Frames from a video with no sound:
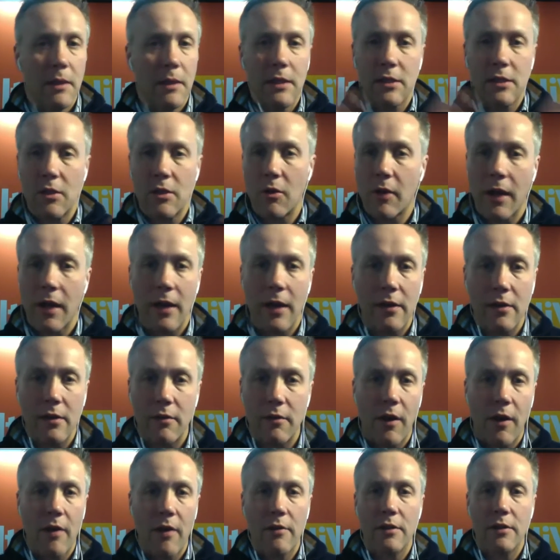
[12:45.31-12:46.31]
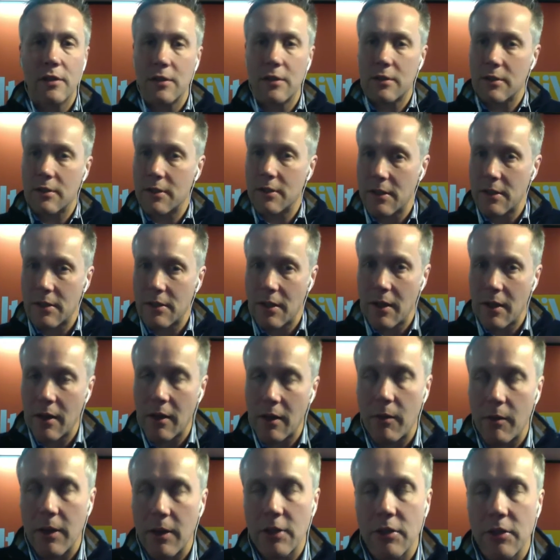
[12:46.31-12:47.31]
Let's not get into viruses because that's another
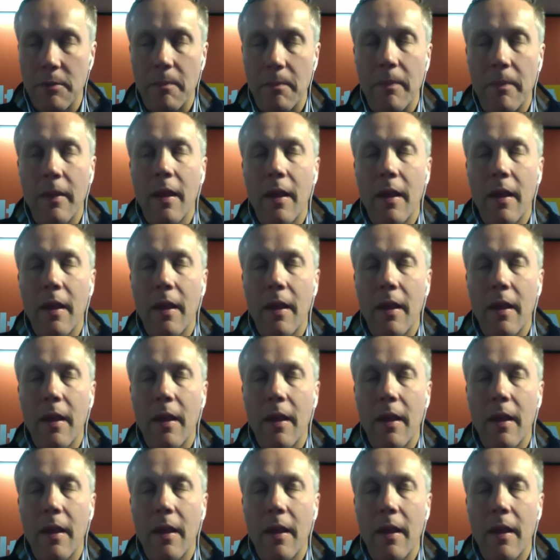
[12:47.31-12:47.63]
question.